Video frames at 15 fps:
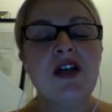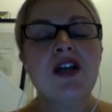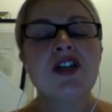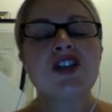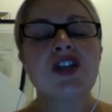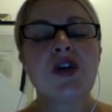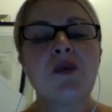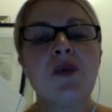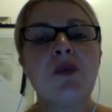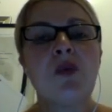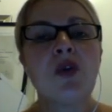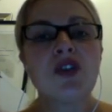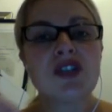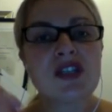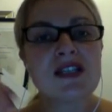So we
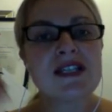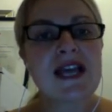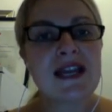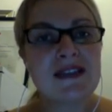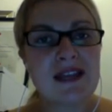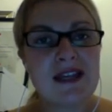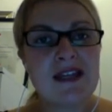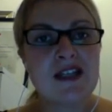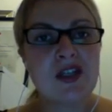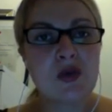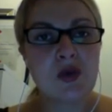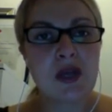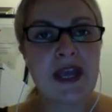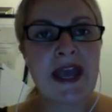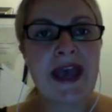want to take that into
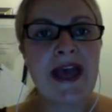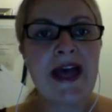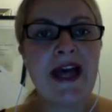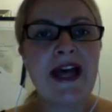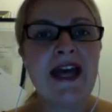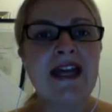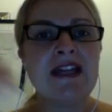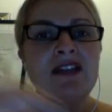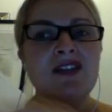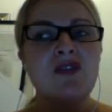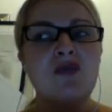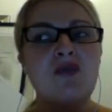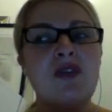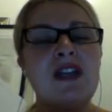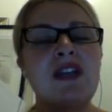account and
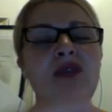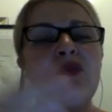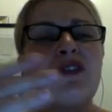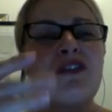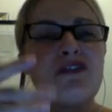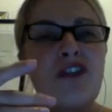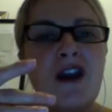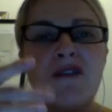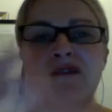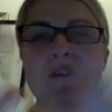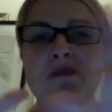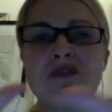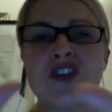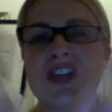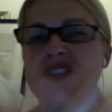really refrain
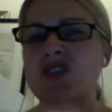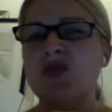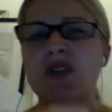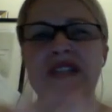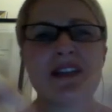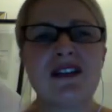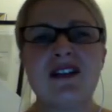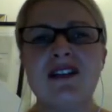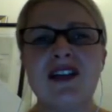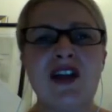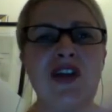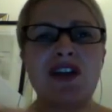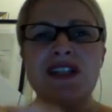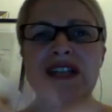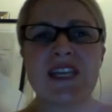from just doing,
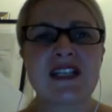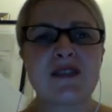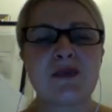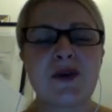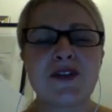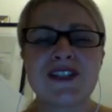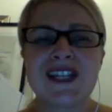a text post.